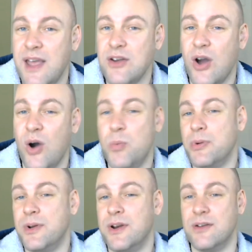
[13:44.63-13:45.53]
and
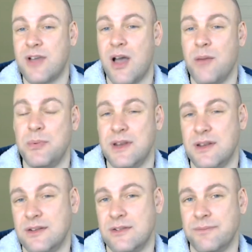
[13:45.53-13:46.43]
open of
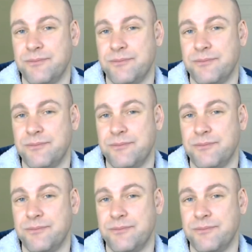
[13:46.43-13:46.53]
companies.